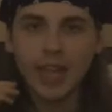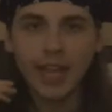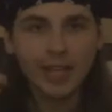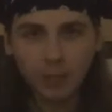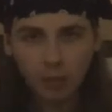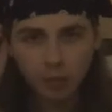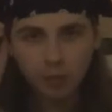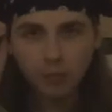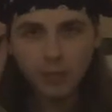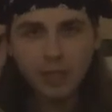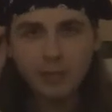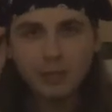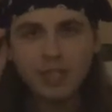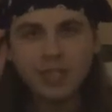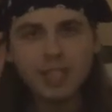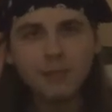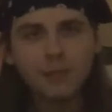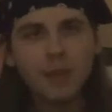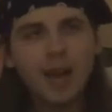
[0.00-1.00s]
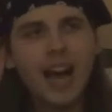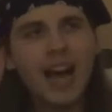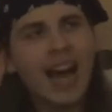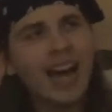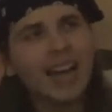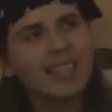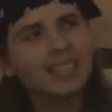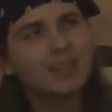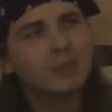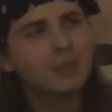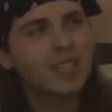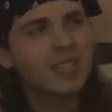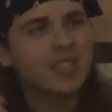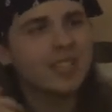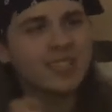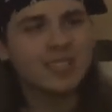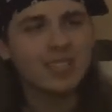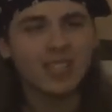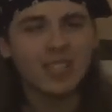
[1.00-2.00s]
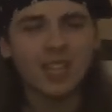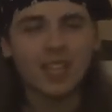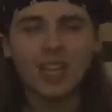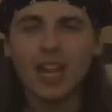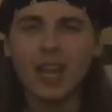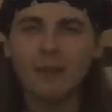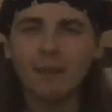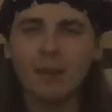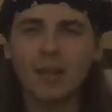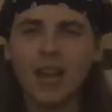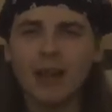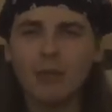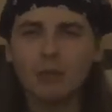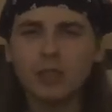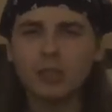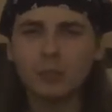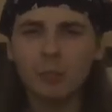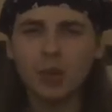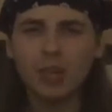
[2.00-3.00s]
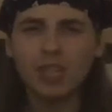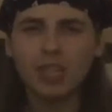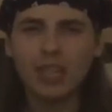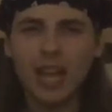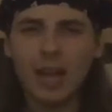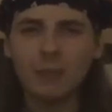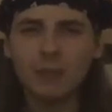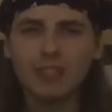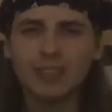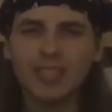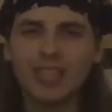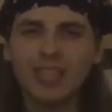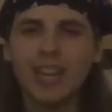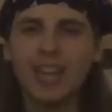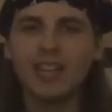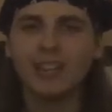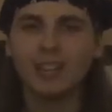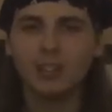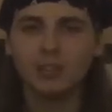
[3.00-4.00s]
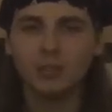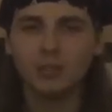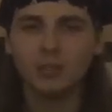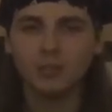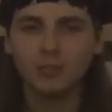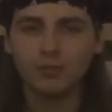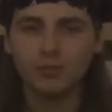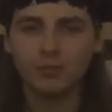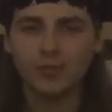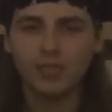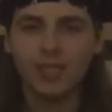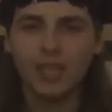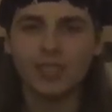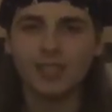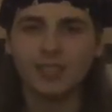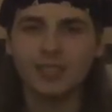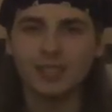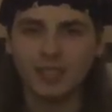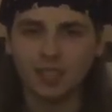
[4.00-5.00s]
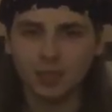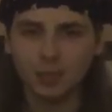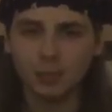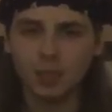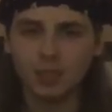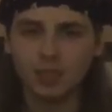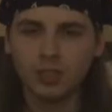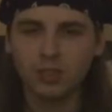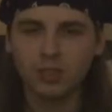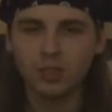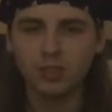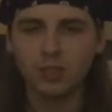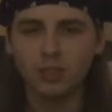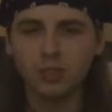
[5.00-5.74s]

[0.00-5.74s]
I couldn't really believe my eyes, but I was more than happy that this was